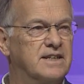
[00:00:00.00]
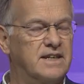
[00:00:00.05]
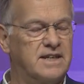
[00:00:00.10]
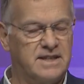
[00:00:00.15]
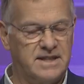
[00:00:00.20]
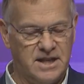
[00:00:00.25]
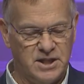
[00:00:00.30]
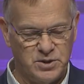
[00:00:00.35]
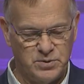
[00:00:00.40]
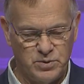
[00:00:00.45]

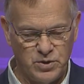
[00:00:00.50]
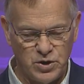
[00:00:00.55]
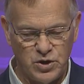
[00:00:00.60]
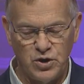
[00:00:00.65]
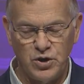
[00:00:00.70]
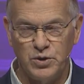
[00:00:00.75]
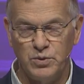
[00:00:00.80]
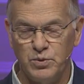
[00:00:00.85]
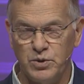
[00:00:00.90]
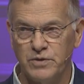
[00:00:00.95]
And that's where
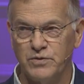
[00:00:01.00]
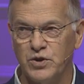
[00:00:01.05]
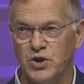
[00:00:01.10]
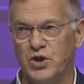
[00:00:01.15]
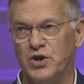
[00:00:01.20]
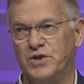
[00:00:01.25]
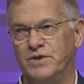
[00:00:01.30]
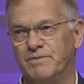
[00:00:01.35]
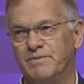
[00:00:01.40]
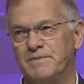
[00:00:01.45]
God would have
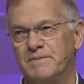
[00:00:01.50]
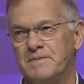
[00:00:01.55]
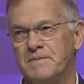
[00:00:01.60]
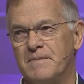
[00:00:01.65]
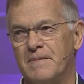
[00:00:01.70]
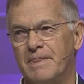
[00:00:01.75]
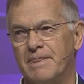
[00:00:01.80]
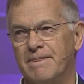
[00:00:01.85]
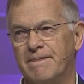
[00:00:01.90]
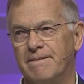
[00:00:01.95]
gone.
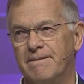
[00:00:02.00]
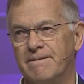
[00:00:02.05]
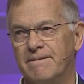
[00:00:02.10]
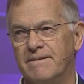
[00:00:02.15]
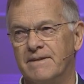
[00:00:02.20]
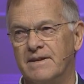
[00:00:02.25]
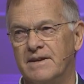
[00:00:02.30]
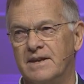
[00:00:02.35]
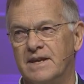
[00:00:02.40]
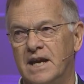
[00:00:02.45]

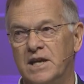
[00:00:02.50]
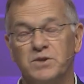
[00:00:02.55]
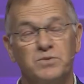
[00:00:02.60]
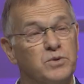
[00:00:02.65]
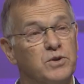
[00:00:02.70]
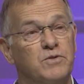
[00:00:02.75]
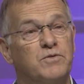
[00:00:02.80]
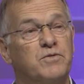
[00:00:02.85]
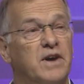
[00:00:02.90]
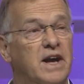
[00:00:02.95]
That's
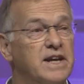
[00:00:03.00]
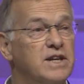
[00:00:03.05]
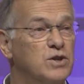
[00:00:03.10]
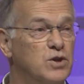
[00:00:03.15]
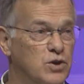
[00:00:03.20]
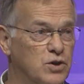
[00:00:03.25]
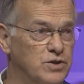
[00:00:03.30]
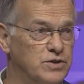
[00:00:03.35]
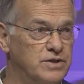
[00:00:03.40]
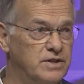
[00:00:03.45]
where you'd find
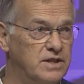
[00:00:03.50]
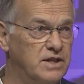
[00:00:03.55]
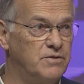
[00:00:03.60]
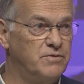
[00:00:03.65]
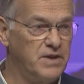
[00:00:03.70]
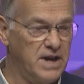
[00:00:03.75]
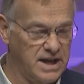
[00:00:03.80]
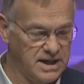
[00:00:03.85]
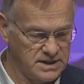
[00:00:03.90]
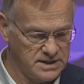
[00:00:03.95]
God, in
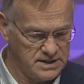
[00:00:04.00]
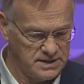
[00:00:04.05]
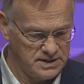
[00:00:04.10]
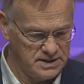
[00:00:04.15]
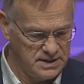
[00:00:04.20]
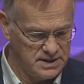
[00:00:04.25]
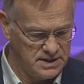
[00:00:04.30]
fact.